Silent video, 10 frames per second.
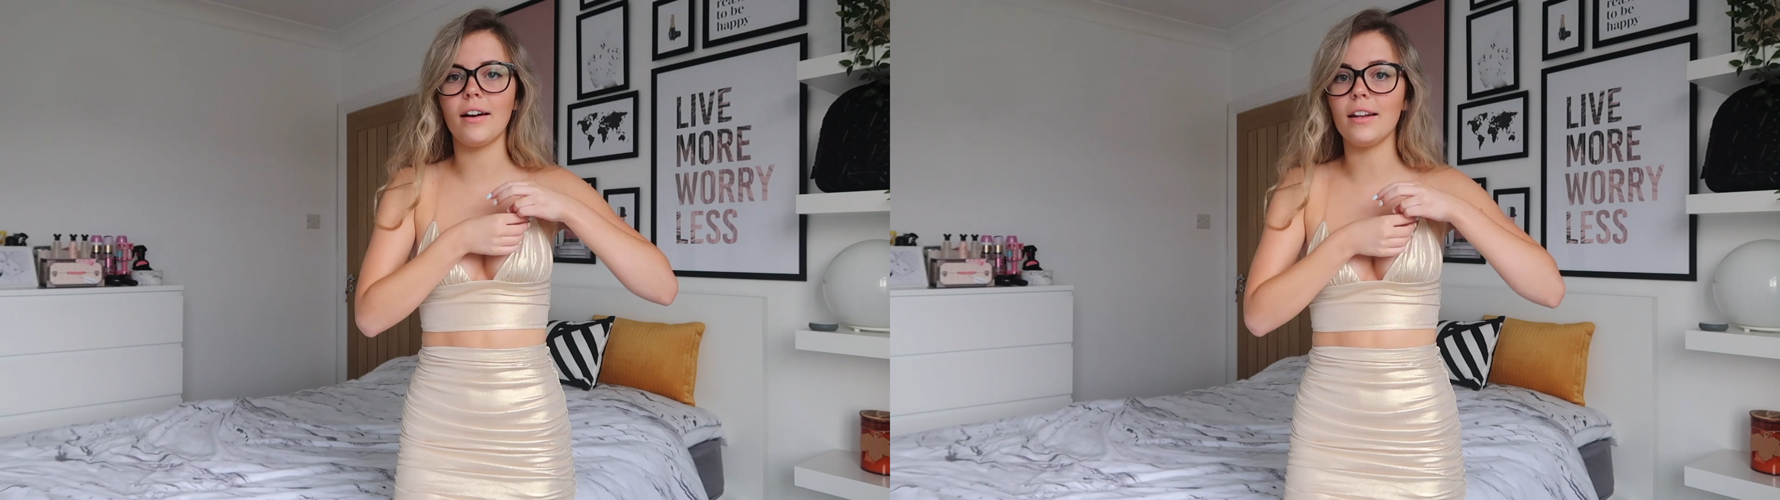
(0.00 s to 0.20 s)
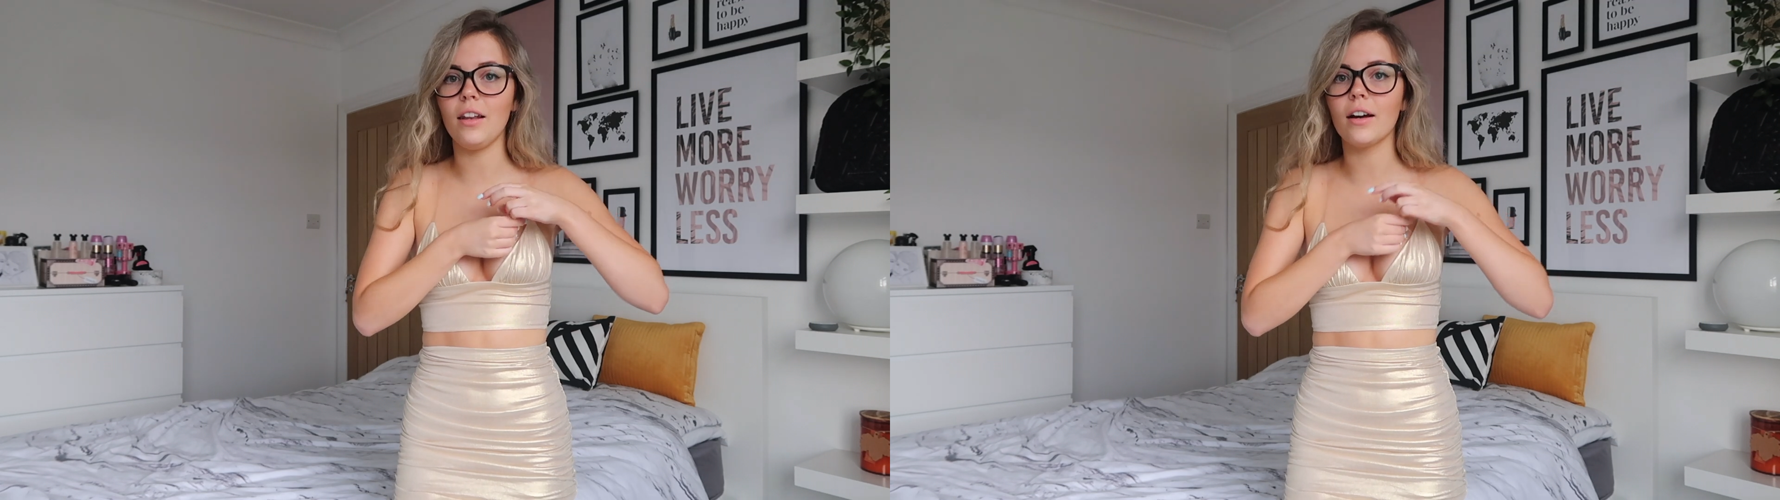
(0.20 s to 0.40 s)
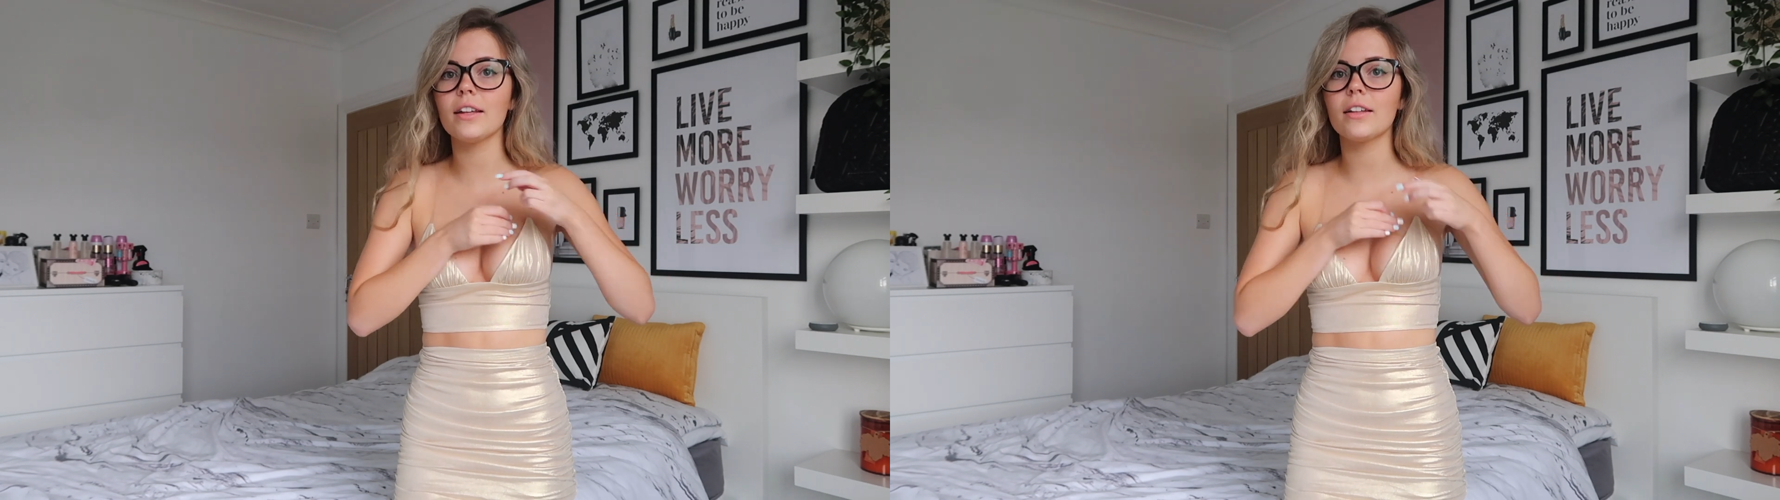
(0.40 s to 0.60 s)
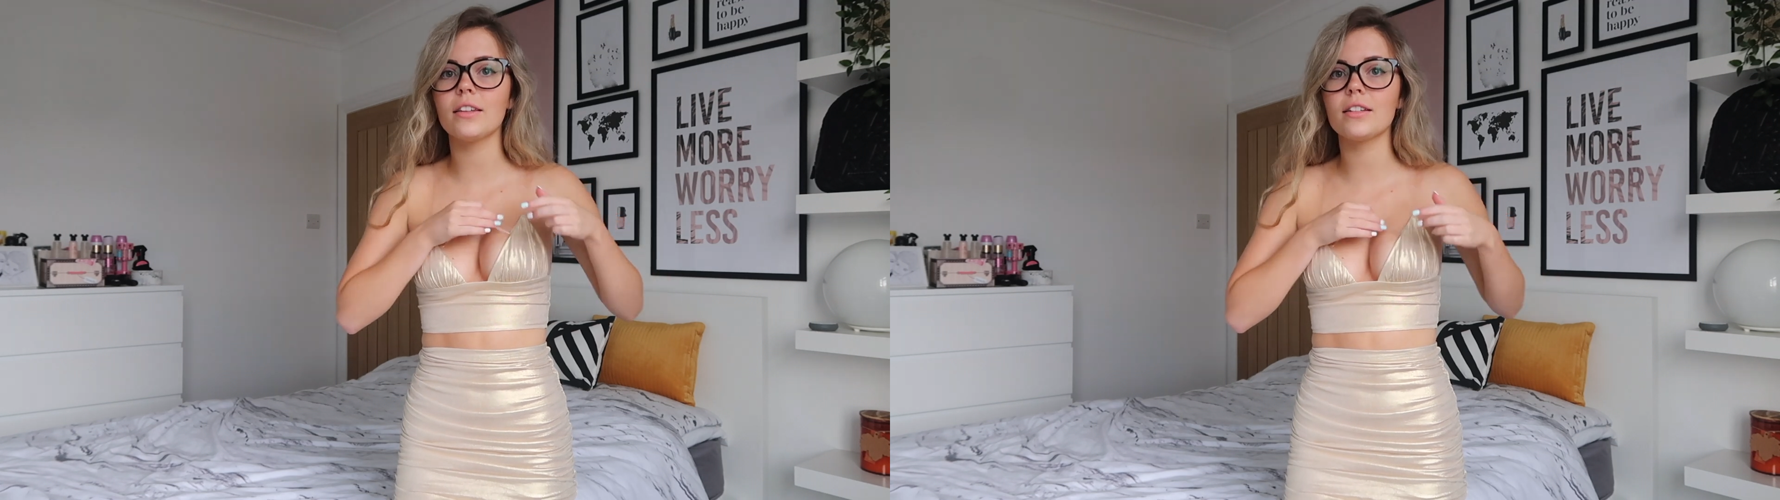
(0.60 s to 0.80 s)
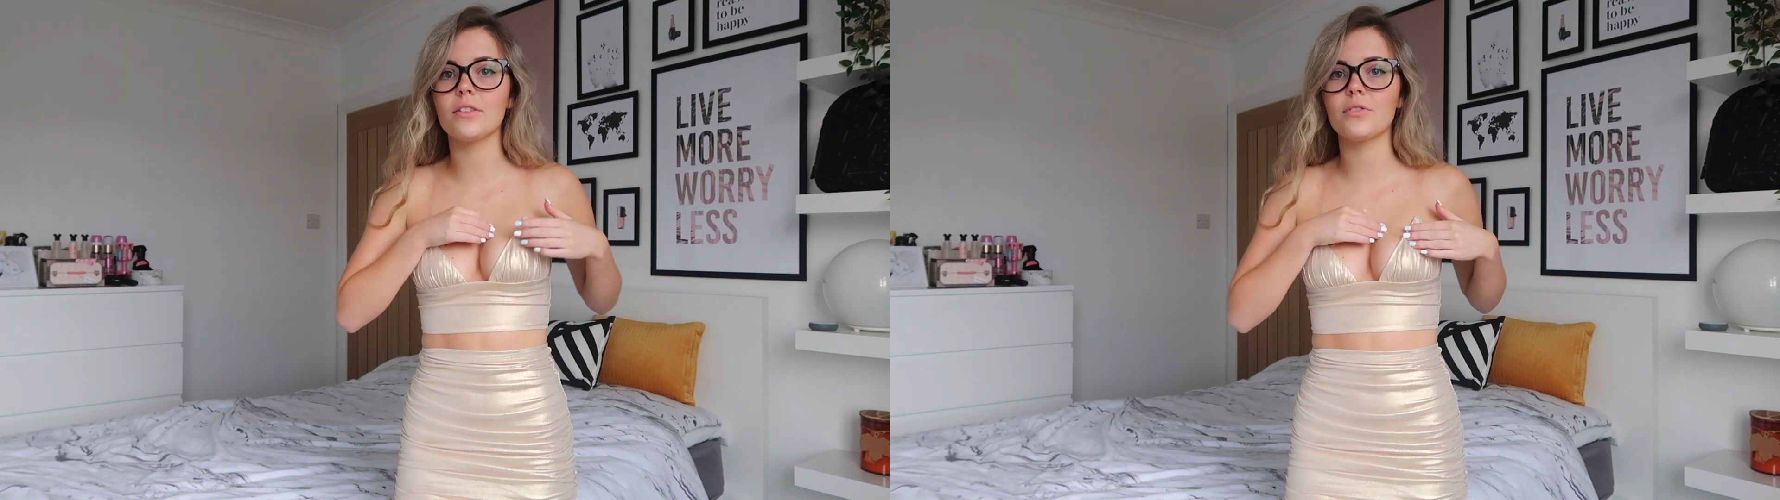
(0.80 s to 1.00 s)
I like
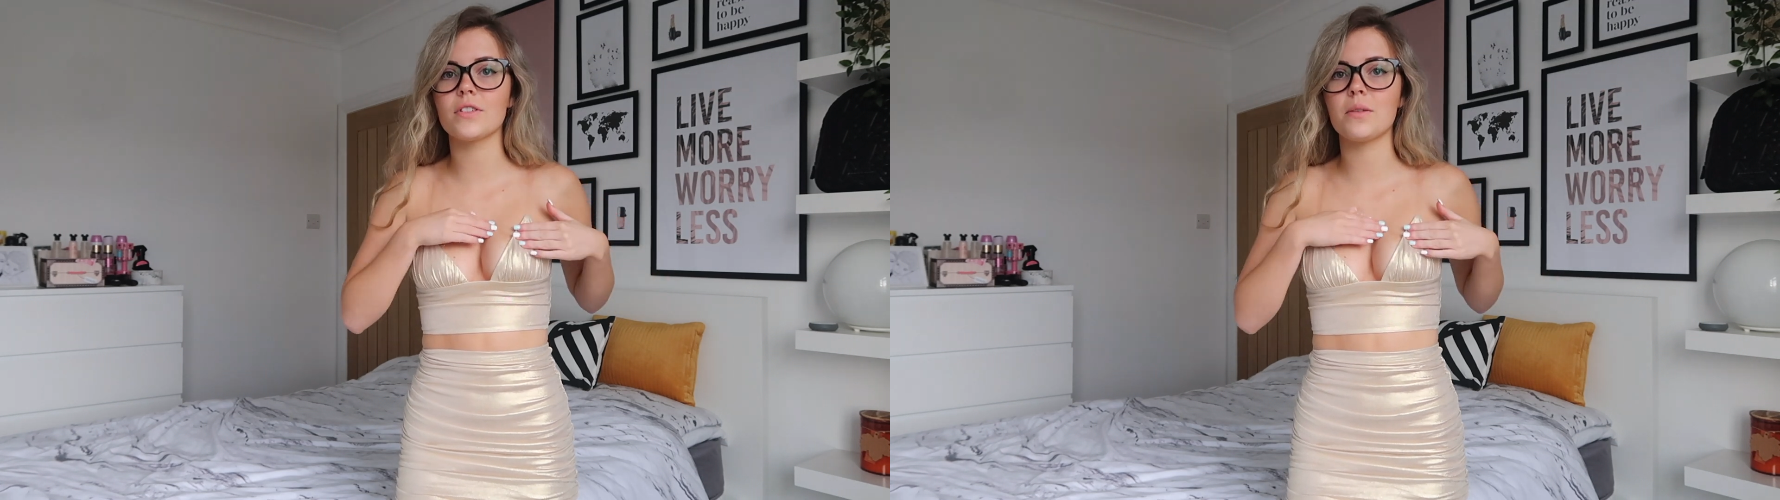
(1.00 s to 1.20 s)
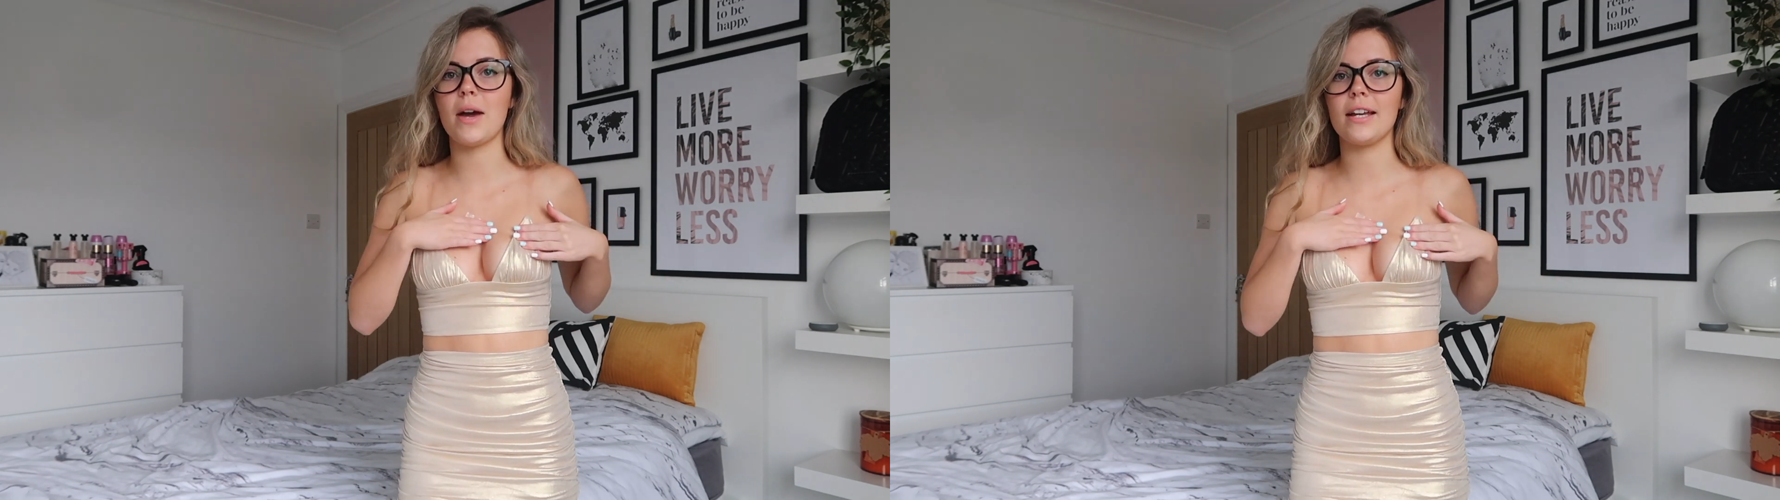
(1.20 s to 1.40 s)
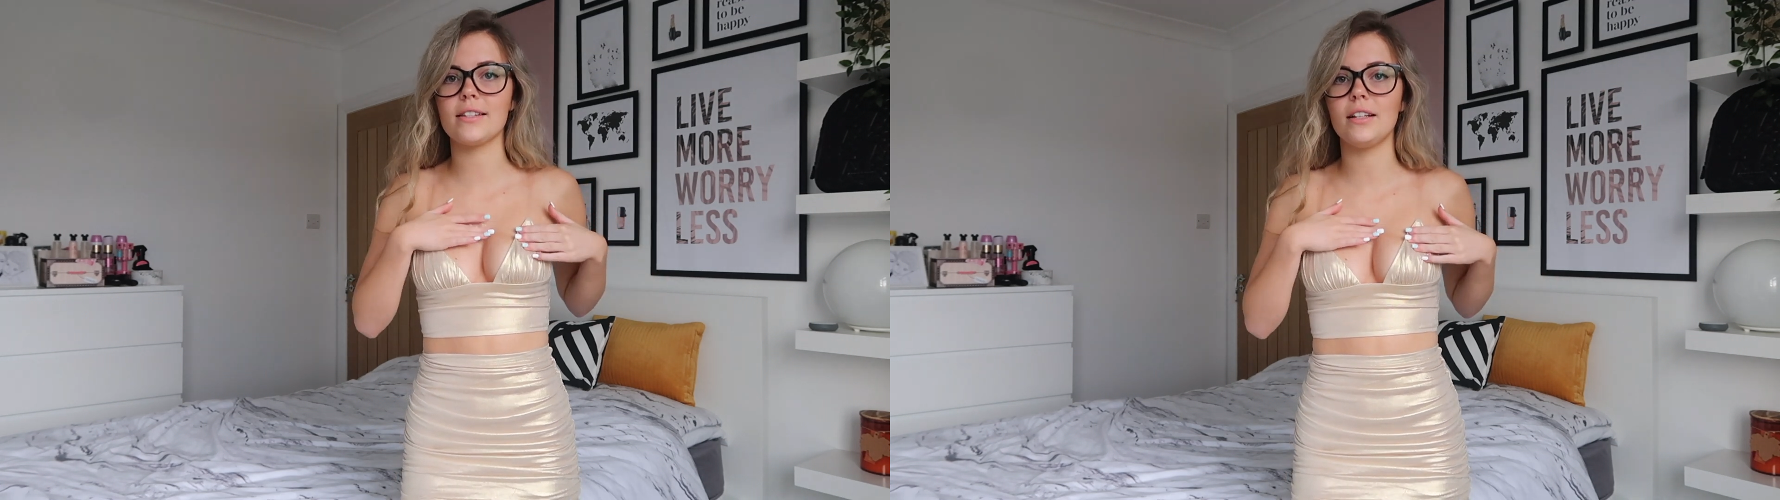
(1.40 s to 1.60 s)
the difference it makes.